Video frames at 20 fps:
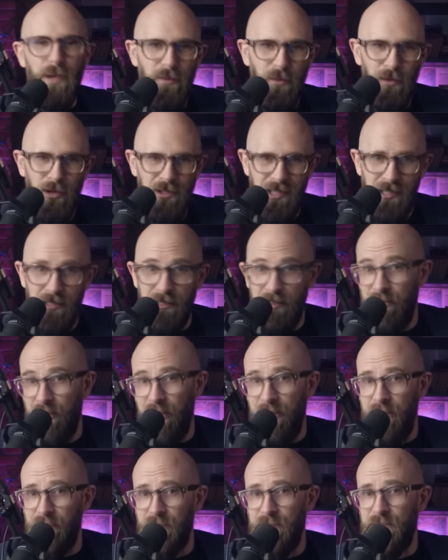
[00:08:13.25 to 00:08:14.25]
you ever wanted to
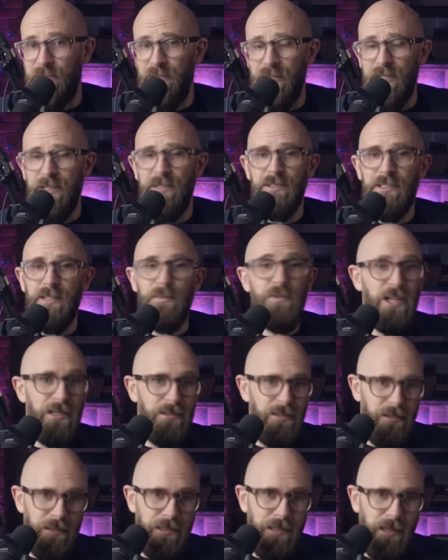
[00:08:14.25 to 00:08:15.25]
try restoring old
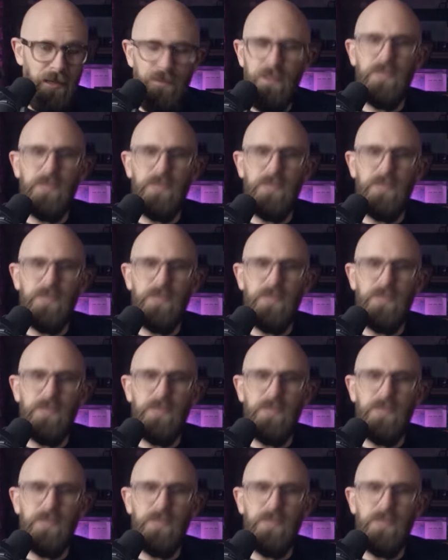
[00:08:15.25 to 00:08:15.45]
objects yourself,